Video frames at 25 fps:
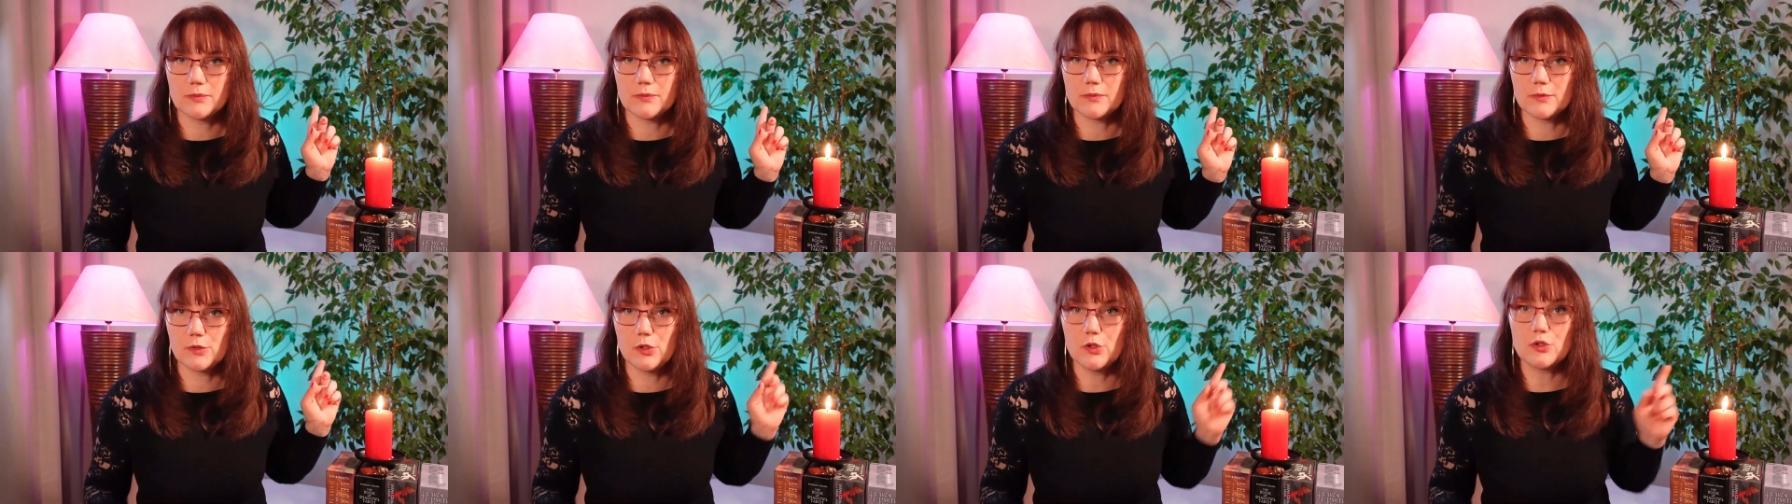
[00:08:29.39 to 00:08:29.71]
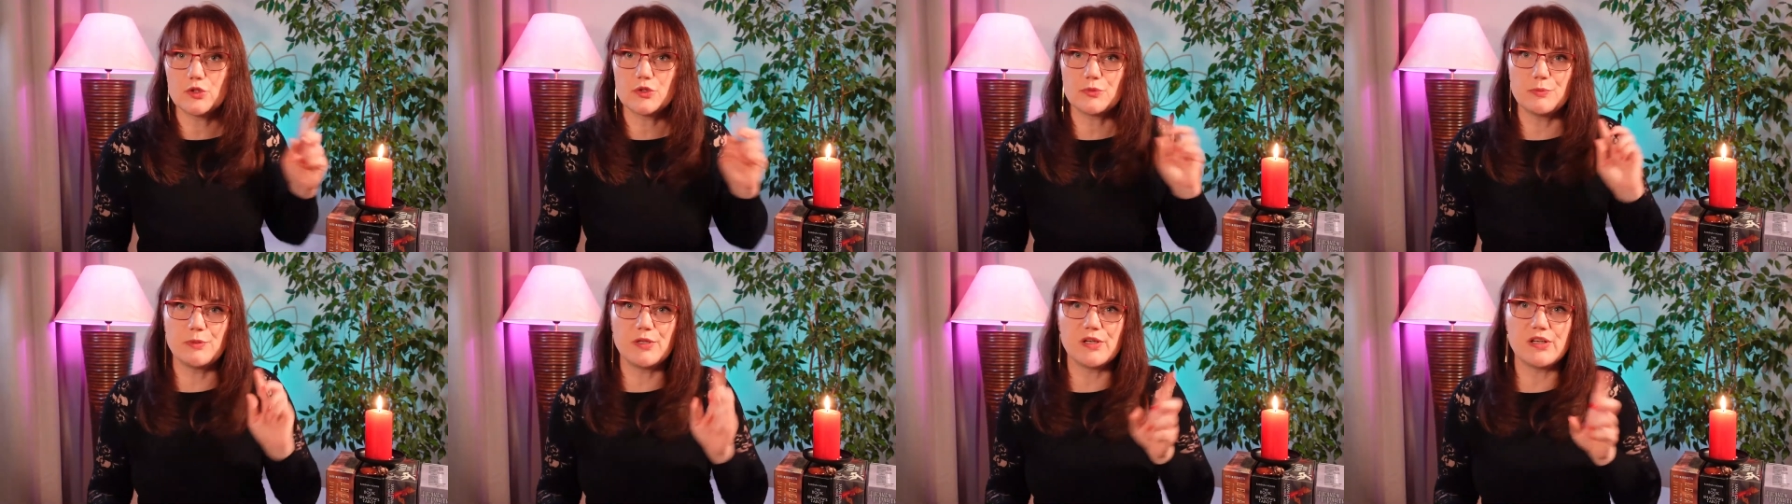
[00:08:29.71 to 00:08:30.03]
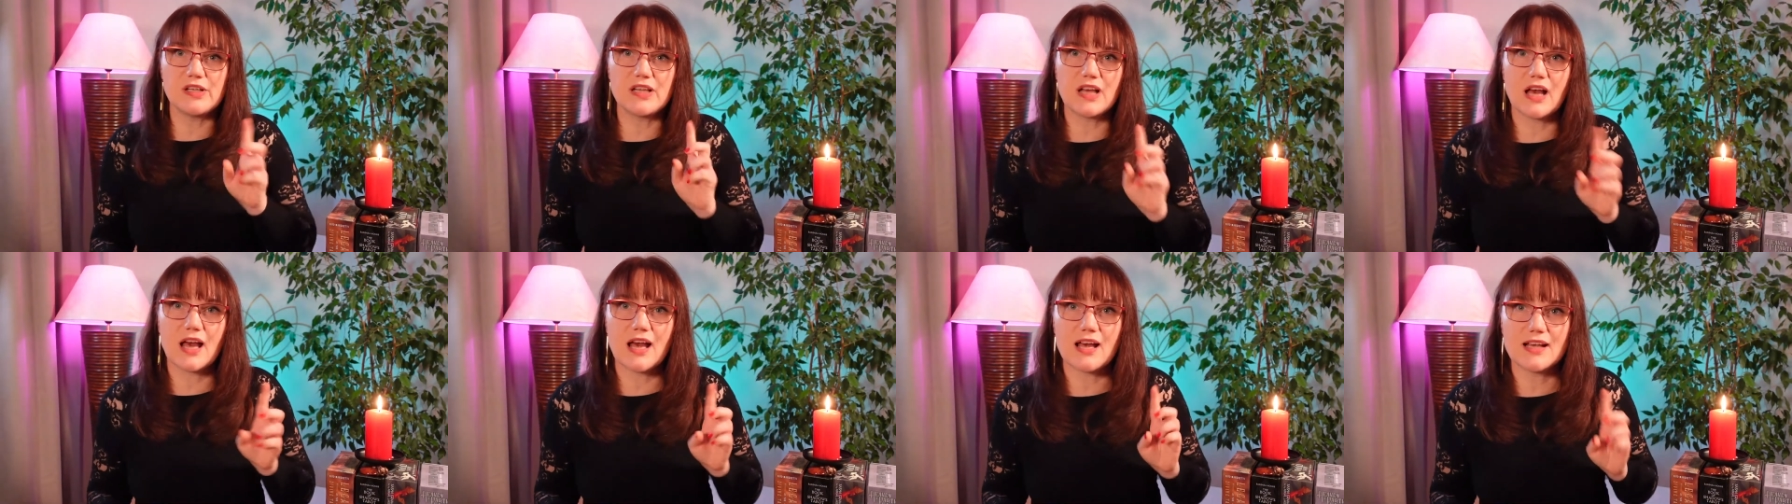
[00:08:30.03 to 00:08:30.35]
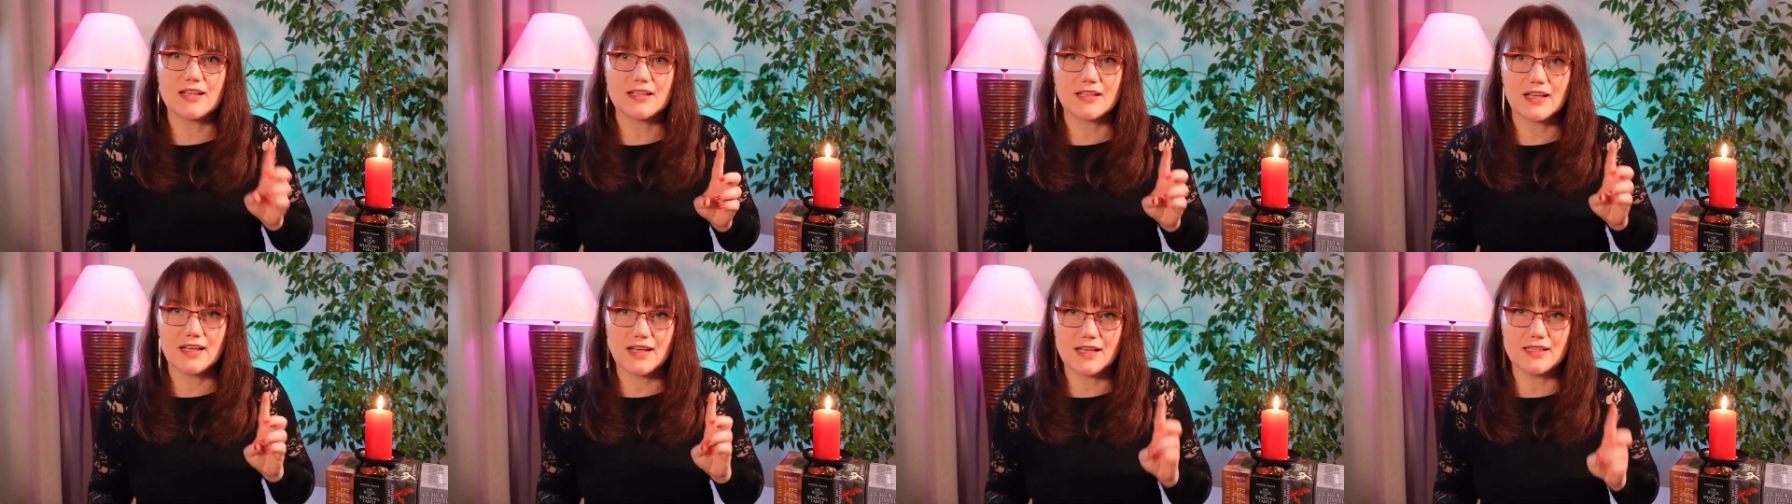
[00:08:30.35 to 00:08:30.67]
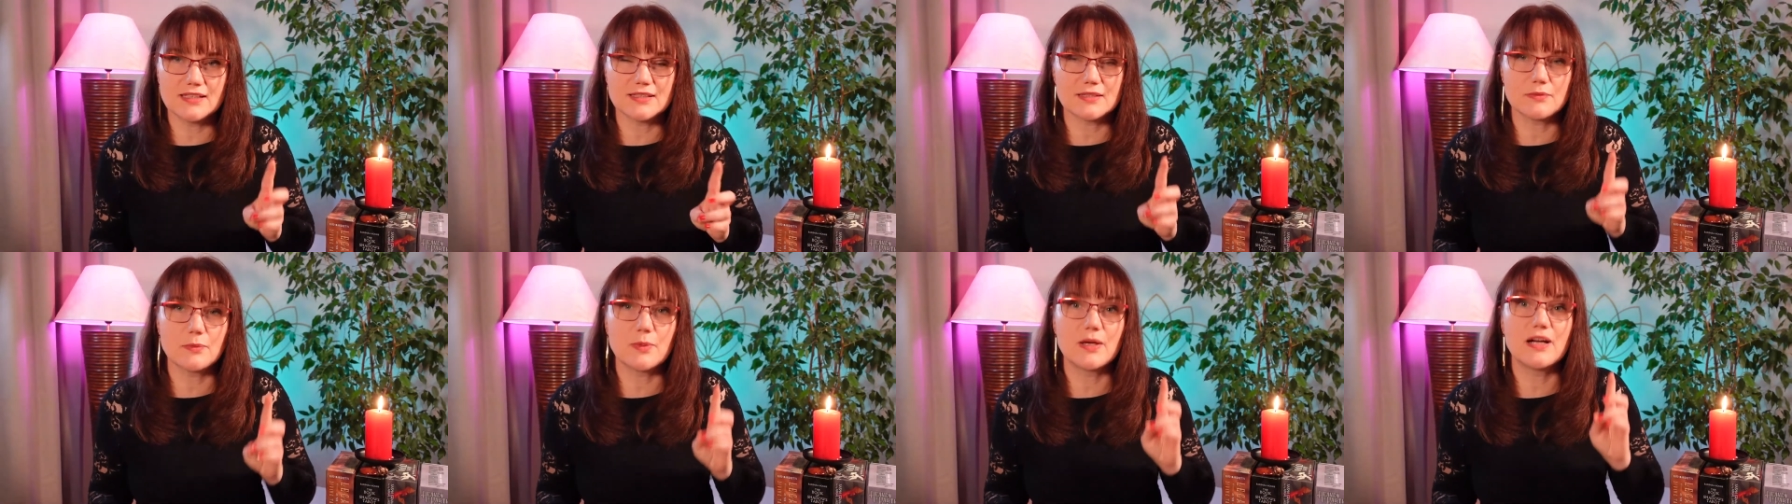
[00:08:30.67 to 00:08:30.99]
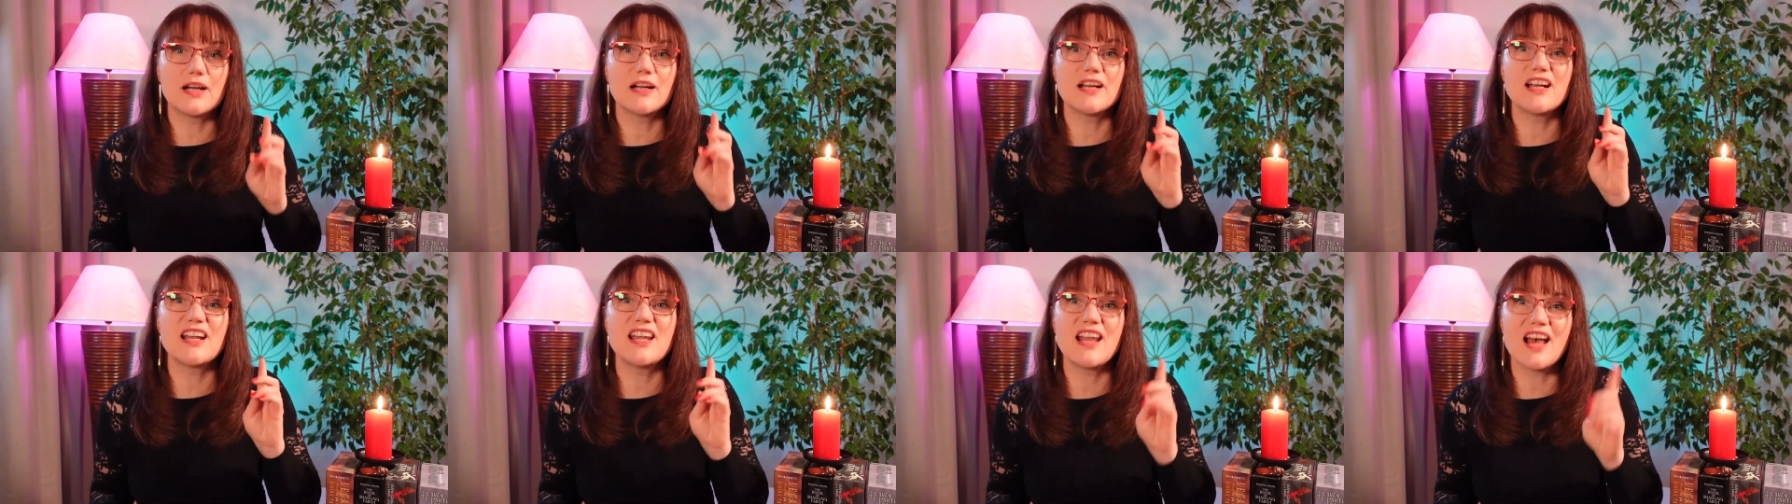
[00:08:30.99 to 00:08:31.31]
Your spirit guides
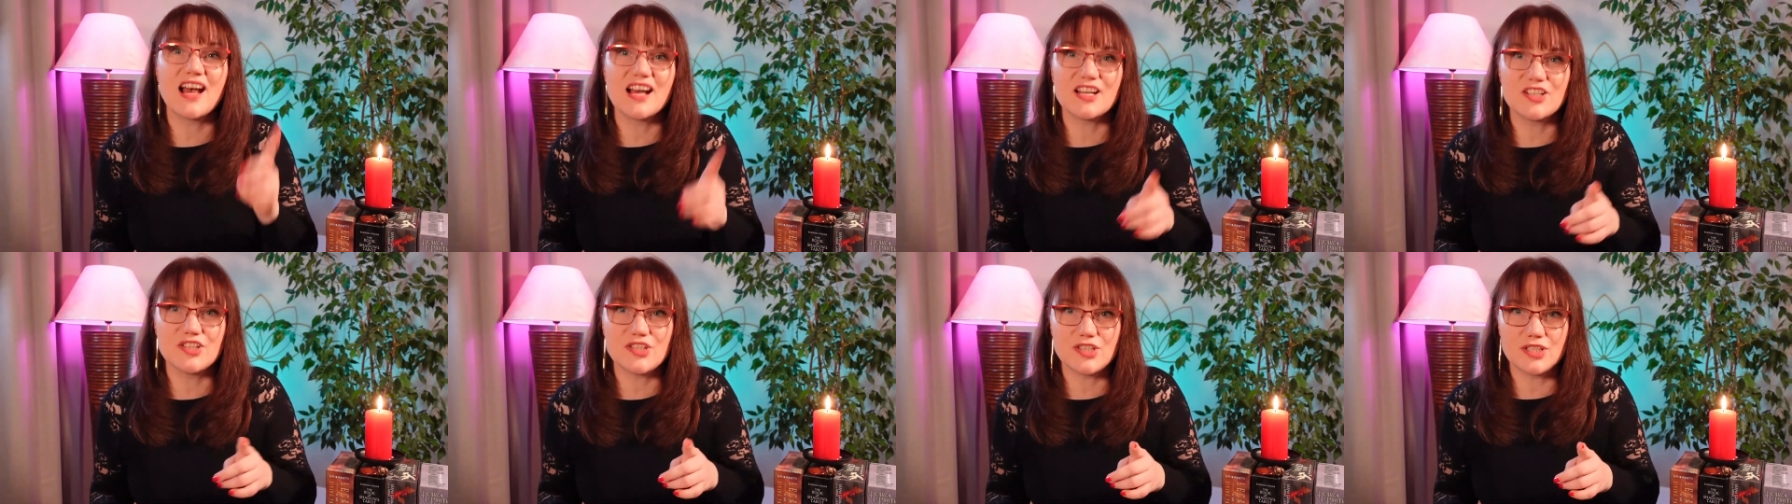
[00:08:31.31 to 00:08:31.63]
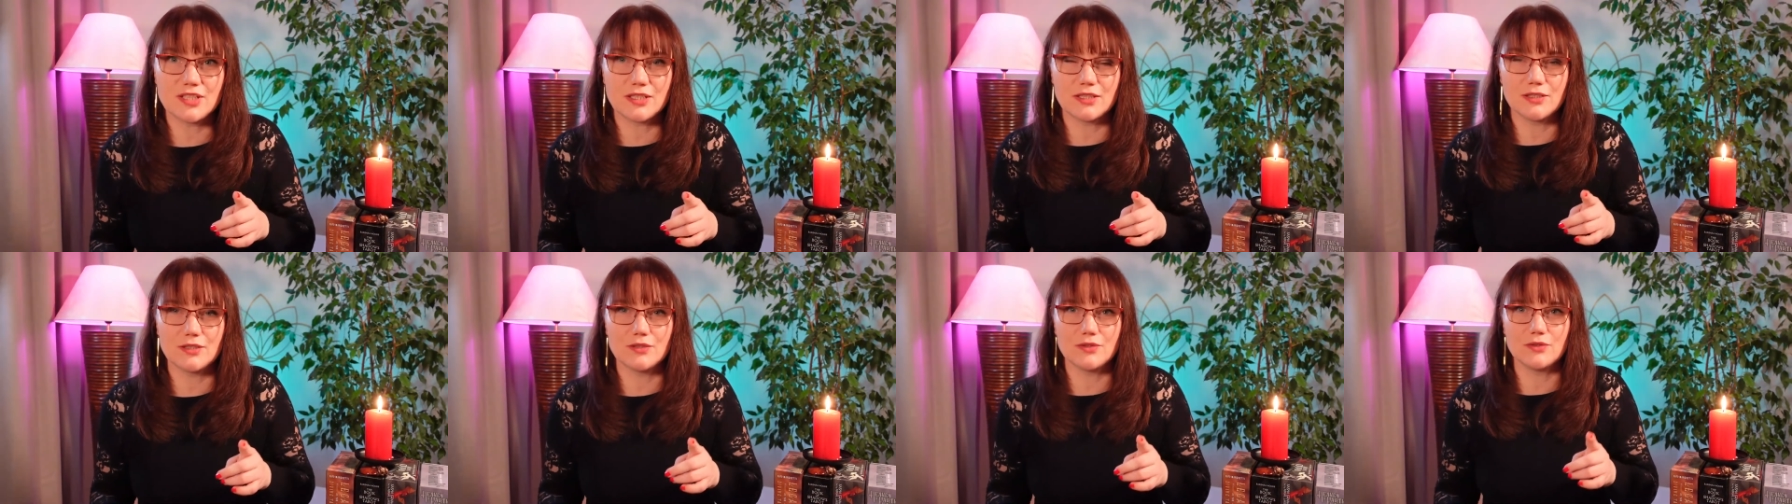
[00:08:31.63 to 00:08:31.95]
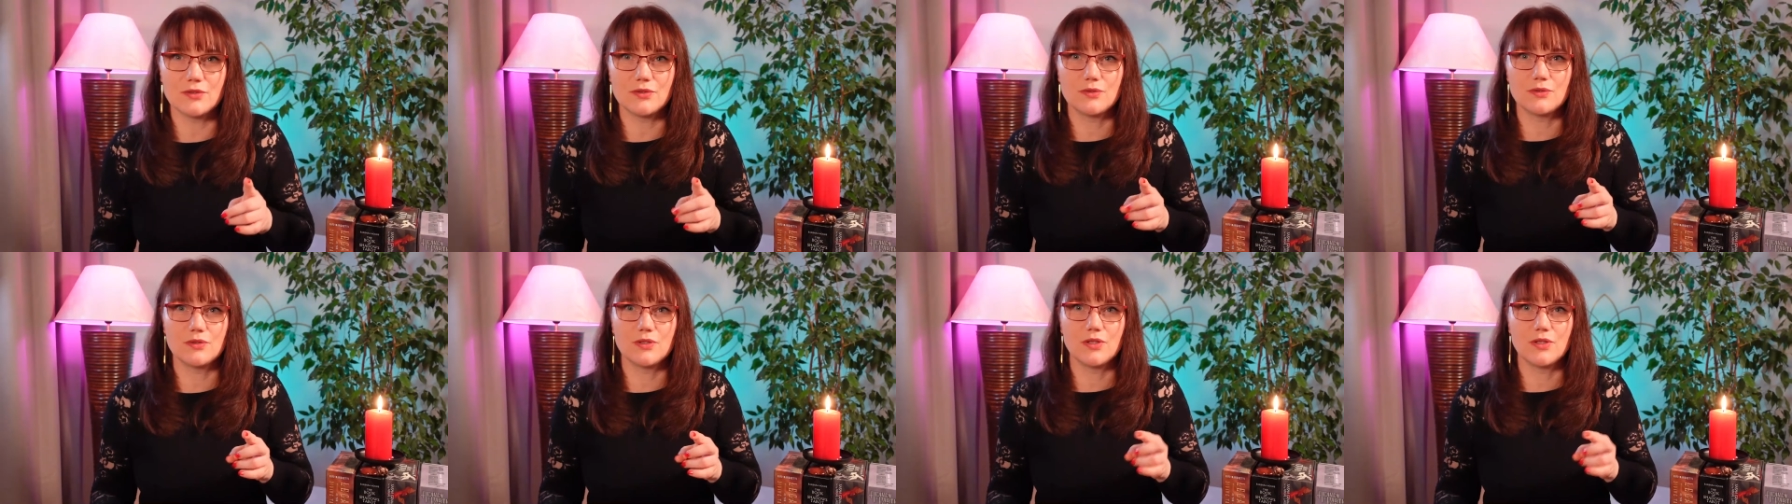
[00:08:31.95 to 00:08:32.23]
were nudging you,